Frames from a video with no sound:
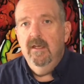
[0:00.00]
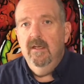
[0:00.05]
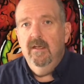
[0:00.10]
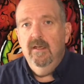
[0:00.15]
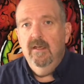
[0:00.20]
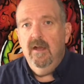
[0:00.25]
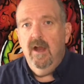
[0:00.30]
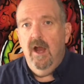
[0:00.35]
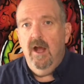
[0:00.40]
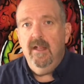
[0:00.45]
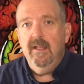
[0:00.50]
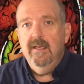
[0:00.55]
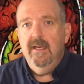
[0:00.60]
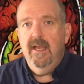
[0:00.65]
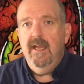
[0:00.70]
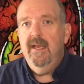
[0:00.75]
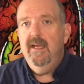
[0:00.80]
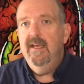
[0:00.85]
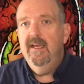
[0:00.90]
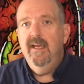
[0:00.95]

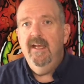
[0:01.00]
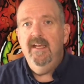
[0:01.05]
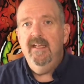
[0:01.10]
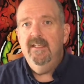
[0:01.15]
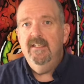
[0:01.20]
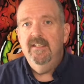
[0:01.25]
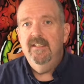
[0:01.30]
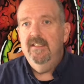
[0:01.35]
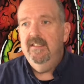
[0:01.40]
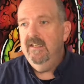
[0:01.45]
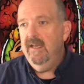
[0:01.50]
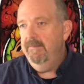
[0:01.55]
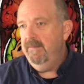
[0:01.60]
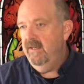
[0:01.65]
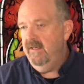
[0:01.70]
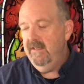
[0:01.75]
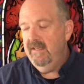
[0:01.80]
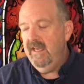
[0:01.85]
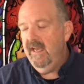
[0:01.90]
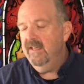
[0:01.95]
holiday. I
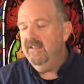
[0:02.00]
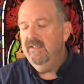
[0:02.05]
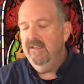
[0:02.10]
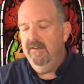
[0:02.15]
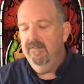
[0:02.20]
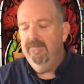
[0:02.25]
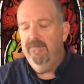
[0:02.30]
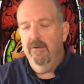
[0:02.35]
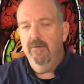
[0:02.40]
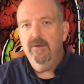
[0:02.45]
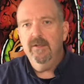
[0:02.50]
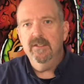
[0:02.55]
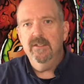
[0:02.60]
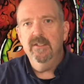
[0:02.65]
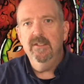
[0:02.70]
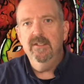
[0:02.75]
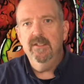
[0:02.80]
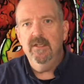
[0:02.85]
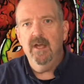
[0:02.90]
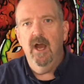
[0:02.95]
mean, yes, it
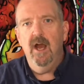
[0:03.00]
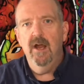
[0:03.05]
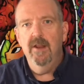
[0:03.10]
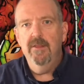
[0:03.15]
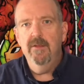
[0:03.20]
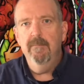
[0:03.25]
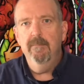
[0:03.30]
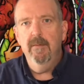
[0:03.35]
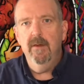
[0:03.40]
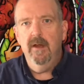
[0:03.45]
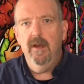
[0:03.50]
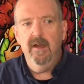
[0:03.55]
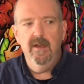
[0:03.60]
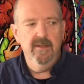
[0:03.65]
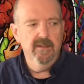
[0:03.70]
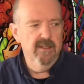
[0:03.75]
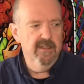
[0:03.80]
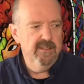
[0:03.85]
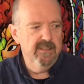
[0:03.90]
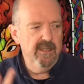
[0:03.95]
focuses on
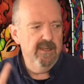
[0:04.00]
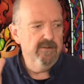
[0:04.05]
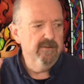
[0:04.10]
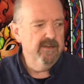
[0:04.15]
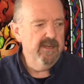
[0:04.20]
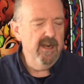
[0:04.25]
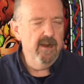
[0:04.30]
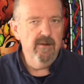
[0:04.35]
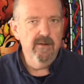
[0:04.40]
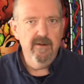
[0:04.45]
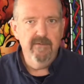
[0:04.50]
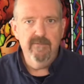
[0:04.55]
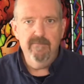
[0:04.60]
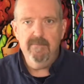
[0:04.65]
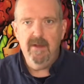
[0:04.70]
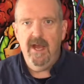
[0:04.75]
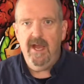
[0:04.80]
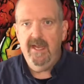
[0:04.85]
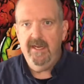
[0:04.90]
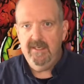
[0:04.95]
the sacred narrative
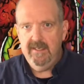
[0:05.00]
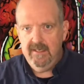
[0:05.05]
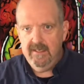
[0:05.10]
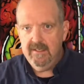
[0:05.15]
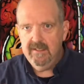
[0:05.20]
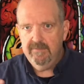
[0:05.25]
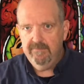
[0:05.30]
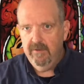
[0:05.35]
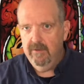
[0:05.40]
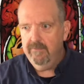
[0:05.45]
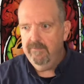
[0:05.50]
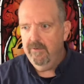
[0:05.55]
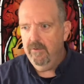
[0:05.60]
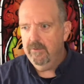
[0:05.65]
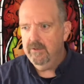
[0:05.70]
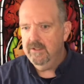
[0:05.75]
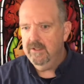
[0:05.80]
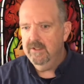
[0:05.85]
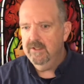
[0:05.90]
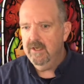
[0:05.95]
behind it
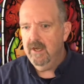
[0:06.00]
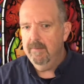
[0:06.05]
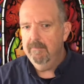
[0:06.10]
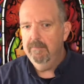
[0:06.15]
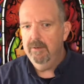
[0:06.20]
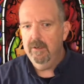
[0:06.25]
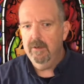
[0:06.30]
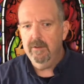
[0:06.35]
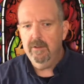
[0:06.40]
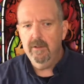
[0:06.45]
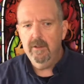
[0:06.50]
focuses on birth